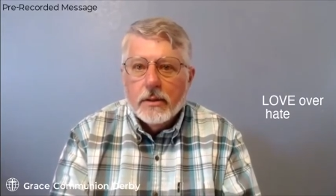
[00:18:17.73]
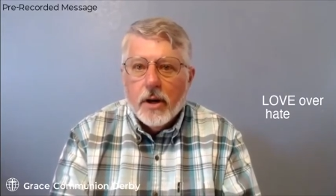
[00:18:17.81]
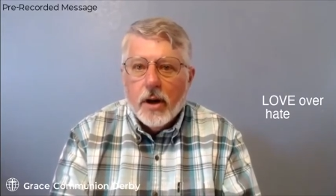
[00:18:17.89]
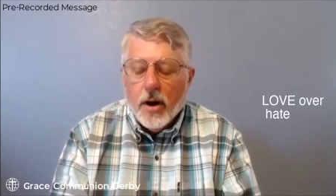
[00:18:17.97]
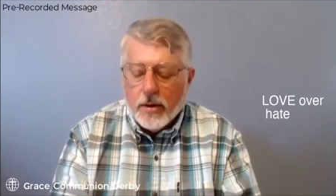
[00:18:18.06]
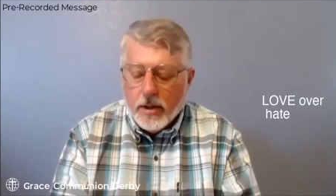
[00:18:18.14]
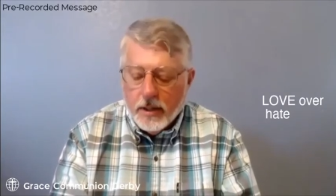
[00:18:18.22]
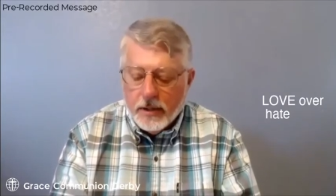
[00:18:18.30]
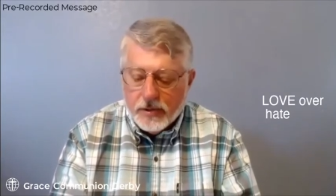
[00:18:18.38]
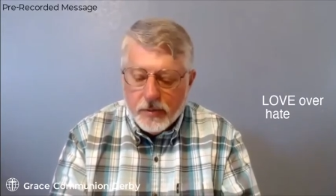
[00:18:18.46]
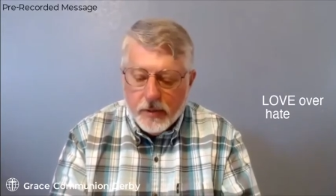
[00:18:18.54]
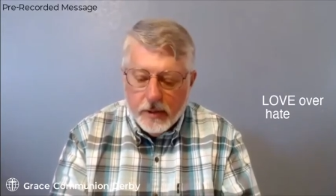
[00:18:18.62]
Our
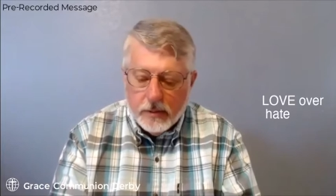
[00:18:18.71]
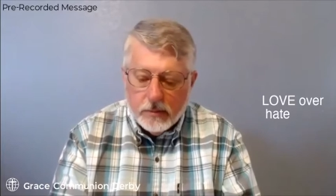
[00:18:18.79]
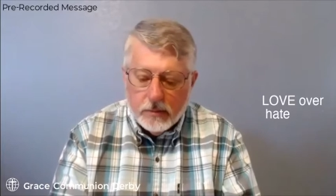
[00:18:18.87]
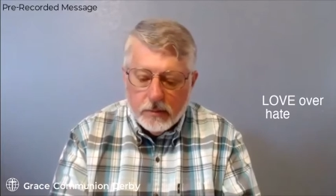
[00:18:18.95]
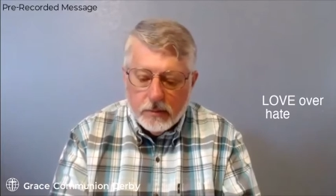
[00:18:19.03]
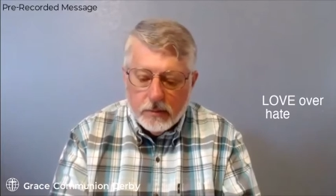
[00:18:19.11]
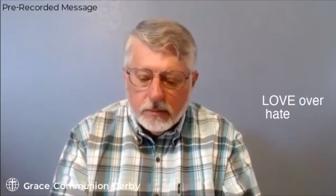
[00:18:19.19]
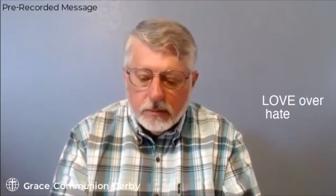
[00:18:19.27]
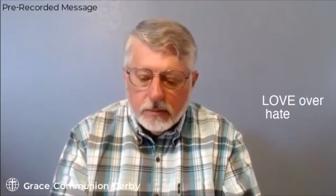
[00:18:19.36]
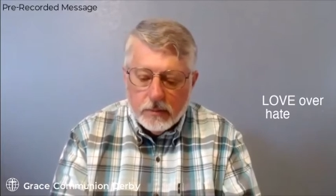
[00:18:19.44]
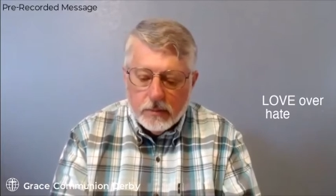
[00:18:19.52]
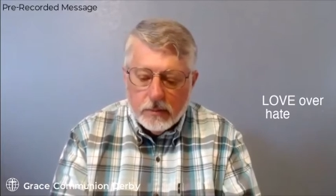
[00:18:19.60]
country,
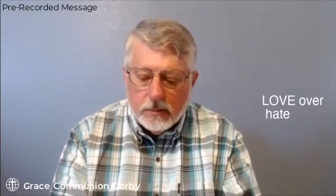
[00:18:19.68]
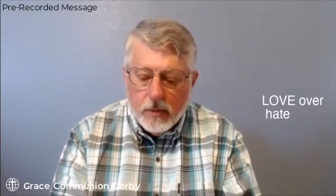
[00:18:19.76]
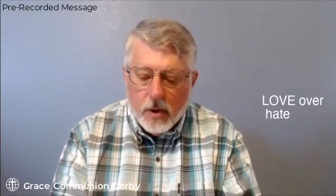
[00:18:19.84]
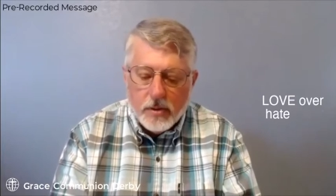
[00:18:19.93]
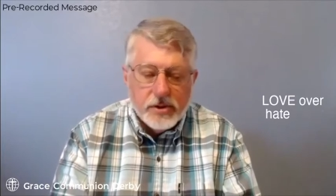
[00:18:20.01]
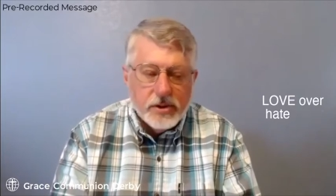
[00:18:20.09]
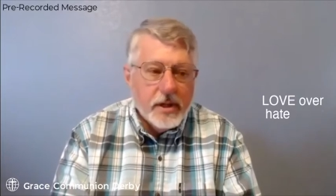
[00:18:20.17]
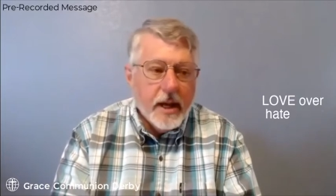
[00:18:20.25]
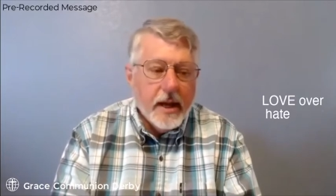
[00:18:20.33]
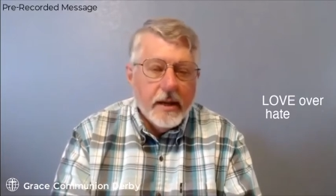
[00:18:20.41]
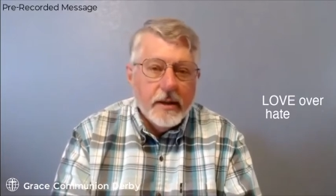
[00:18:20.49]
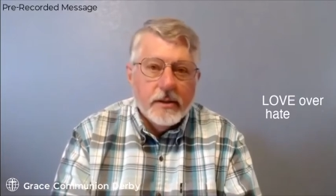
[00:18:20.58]
our
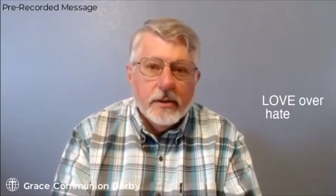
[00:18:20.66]
state,